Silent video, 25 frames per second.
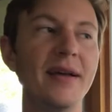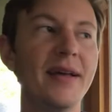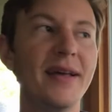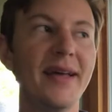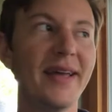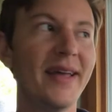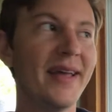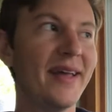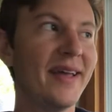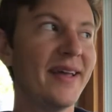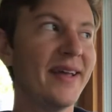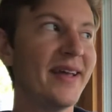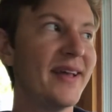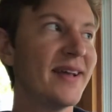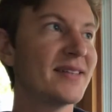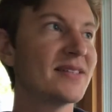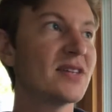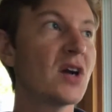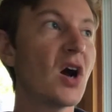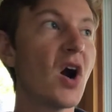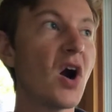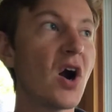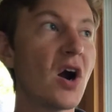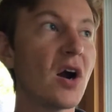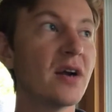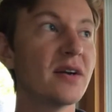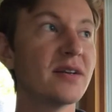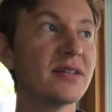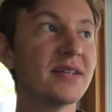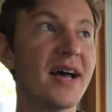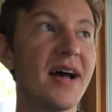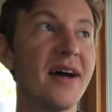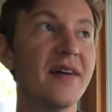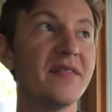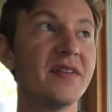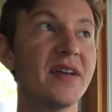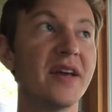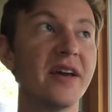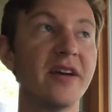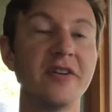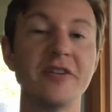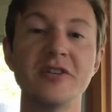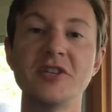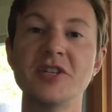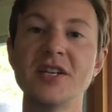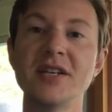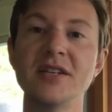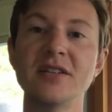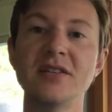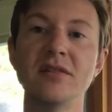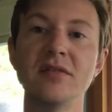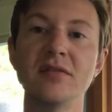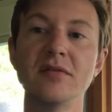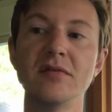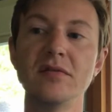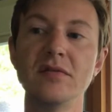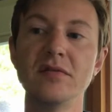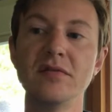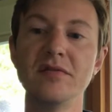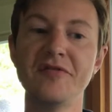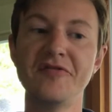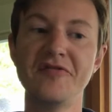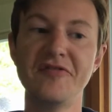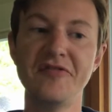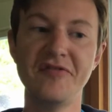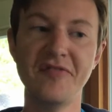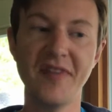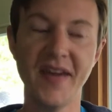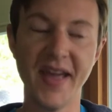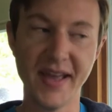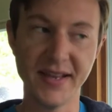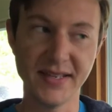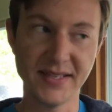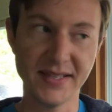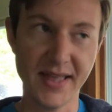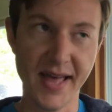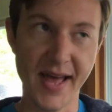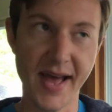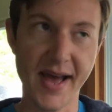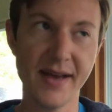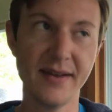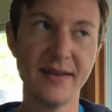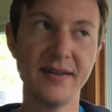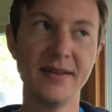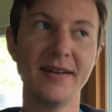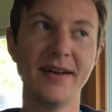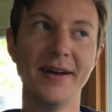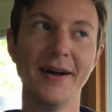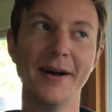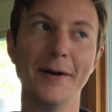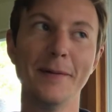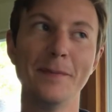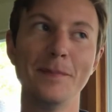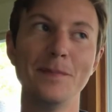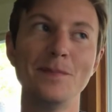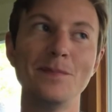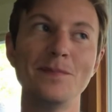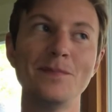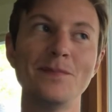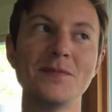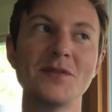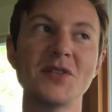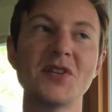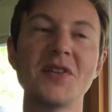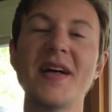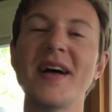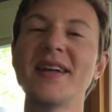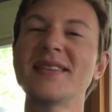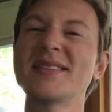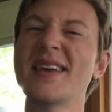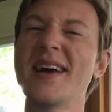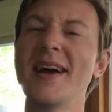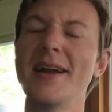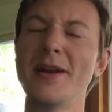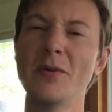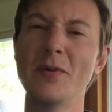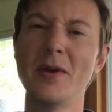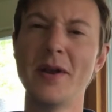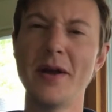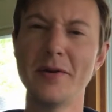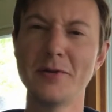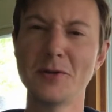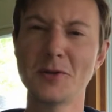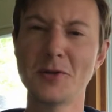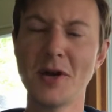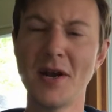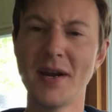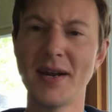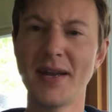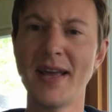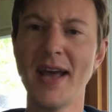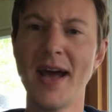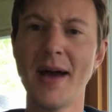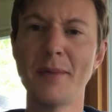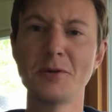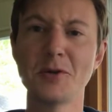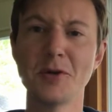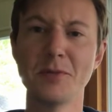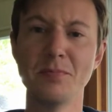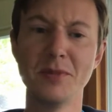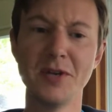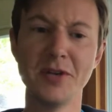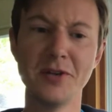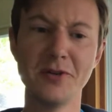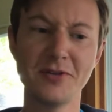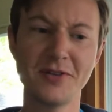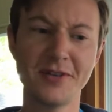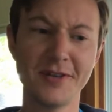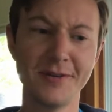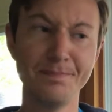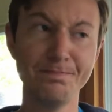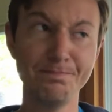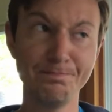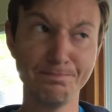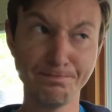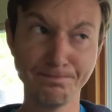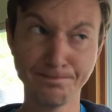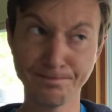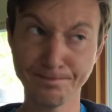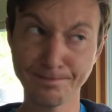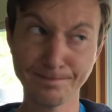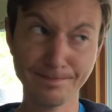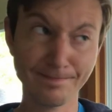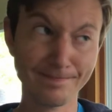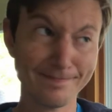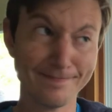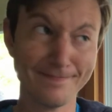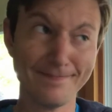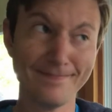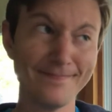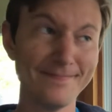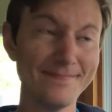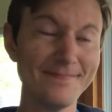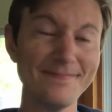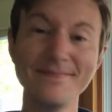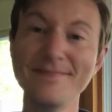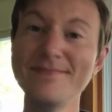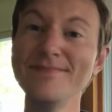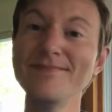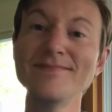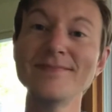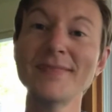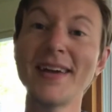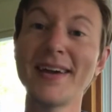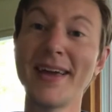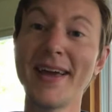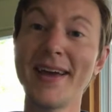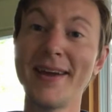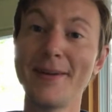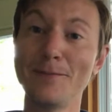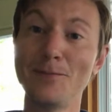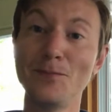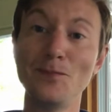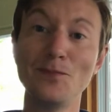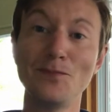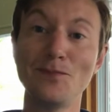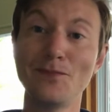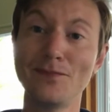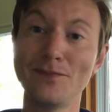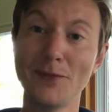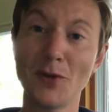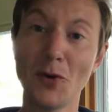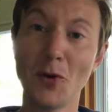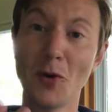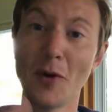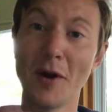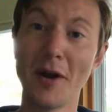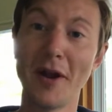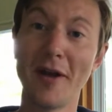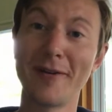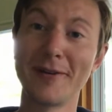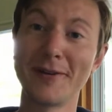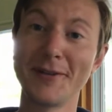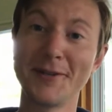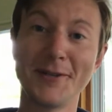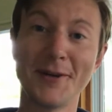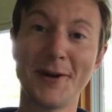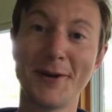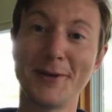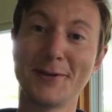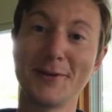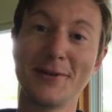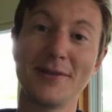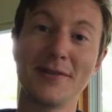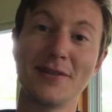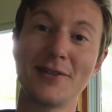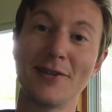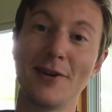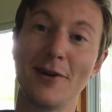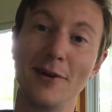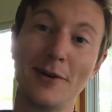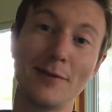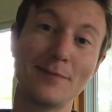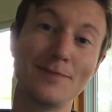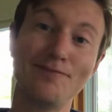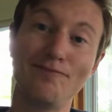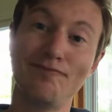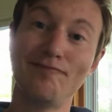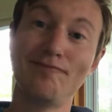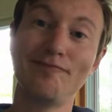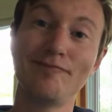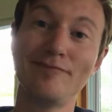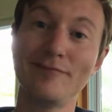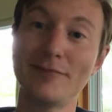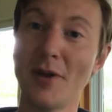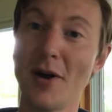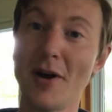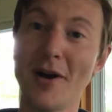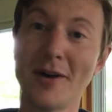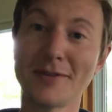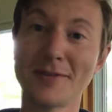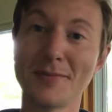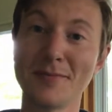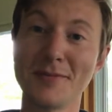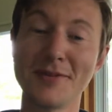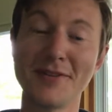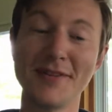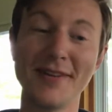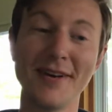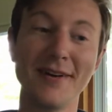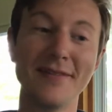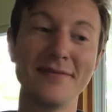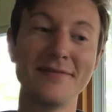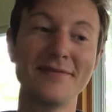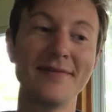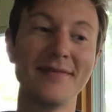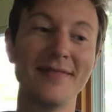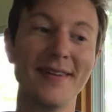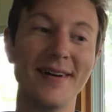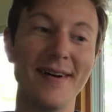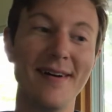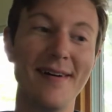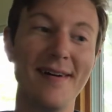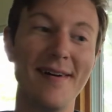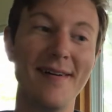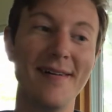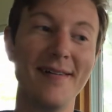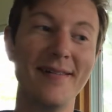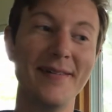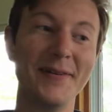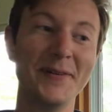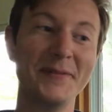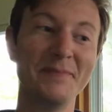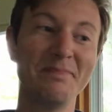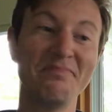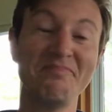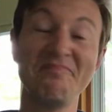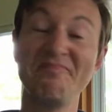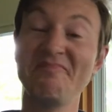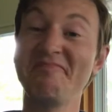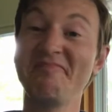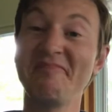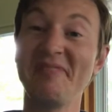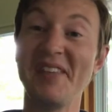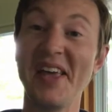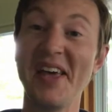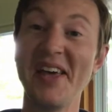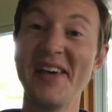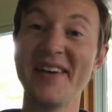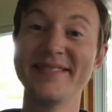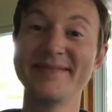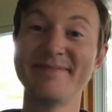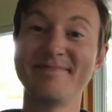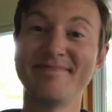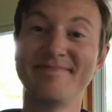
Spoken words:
It's hard to have the energy to face that. So that's kind of what I was trying to capture in Medusa. Again, Corey on guitars in the song. Awesome stuff. Yeah.